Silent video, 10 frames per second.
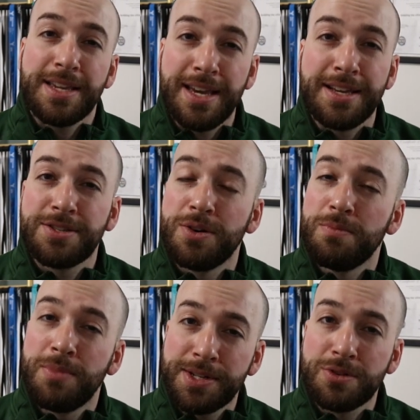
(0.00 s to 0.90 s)
yeah, so
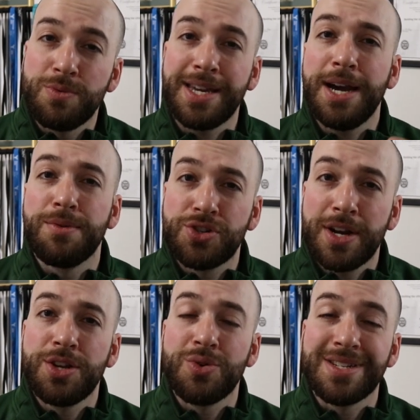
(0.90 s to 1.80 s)
once a week I would
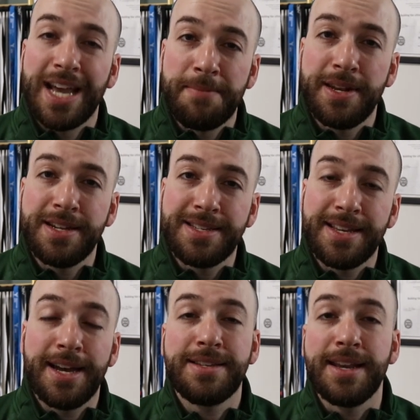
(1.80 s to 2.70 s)
try to do a 10-minute
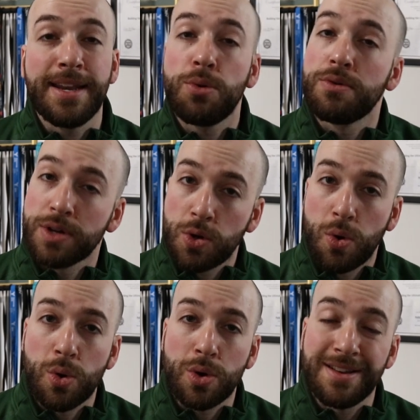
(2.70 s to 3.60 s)
set and I would
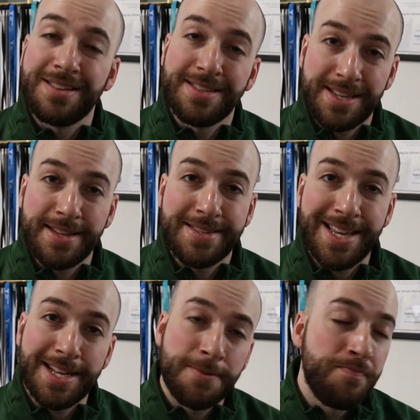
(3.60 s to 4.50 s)
record said
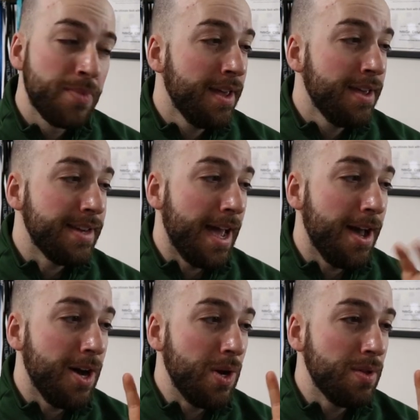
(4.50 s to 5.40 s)
set.
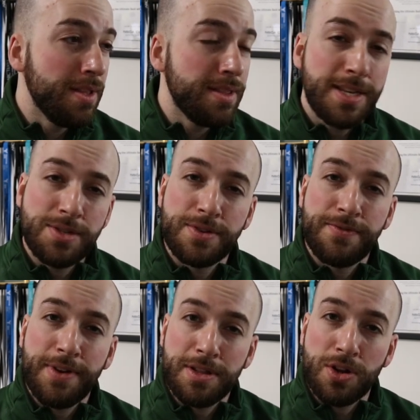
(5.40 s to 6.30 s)
Now, this was
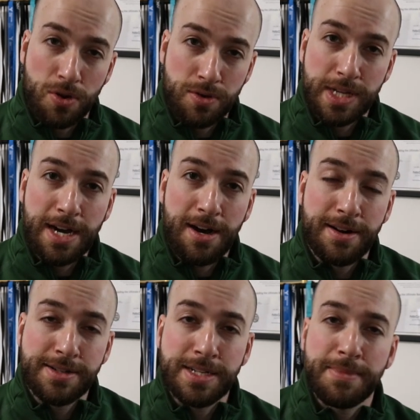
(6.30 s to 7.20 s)
fairly early
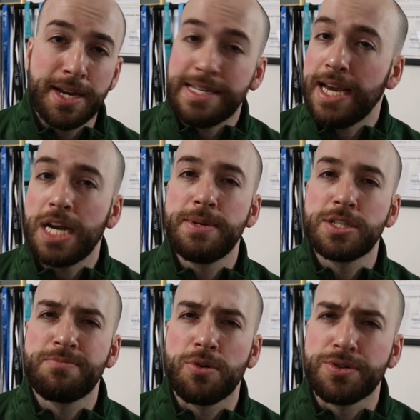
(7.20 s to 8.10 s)
on in my kettlebell
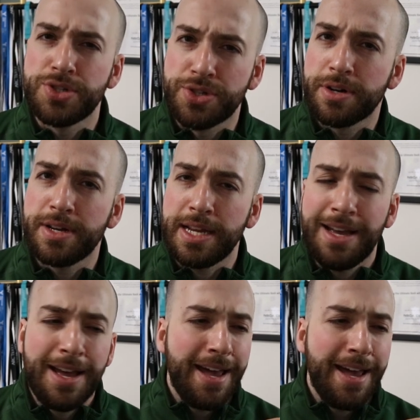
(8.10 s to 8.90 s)
sport journey,